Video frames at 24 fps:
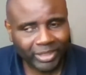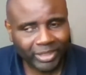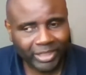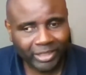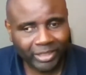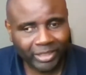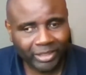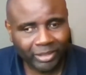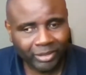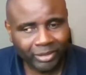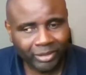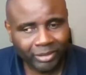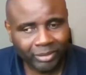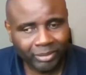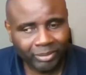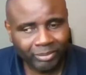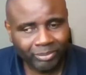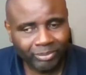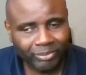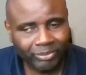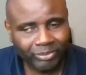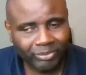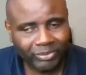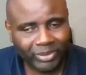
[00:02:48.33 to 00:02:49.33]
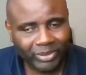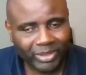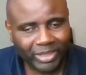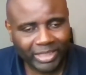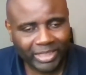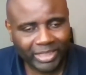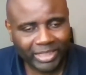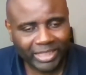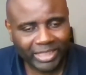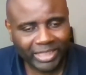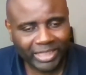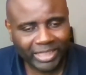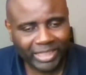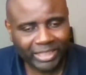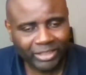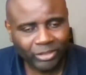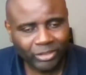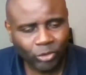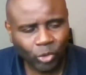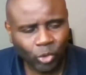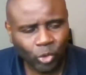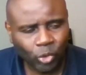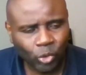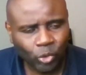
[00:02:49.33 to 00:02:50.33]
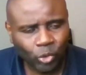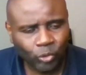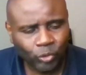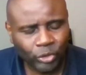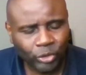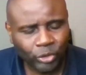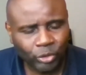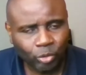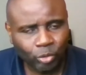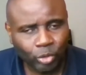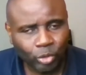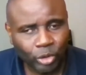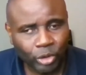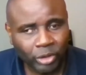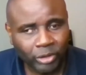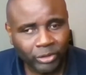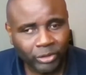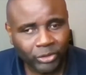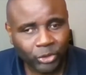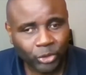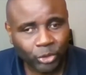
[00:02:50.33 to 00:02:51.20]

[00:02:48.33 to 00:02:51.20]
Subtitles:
and all over the world.